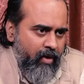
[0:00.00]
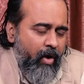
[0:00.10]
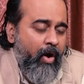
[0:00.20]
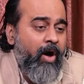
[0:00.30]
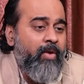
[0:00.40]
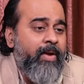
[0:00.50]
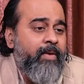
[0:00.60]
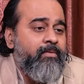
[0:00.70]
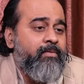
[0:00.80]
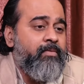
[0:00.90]
All
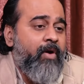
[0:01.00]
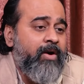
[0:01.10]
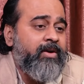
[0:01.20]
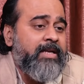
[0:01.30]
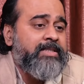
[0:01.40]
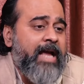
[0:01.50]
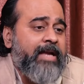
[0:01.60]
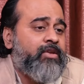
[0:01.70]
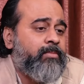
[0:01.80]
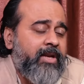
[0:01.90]
we want is
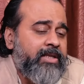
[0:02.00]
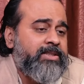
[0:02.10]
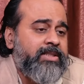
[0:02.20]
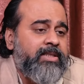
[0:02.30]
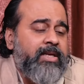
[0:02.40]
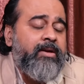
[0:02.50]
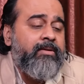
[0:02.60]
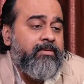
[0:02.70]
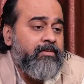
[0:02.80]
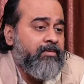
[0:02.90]
accumulation
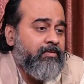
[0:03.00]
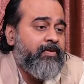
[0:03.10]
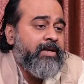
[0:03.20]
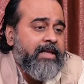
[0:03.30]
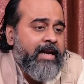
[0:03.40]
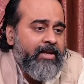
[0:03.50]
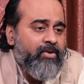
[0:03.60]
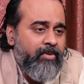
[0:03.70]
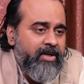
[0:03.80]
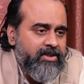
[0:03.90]
and further
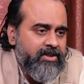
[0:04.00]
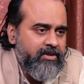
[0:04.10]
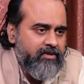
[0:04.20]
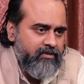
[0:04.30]
accumulation.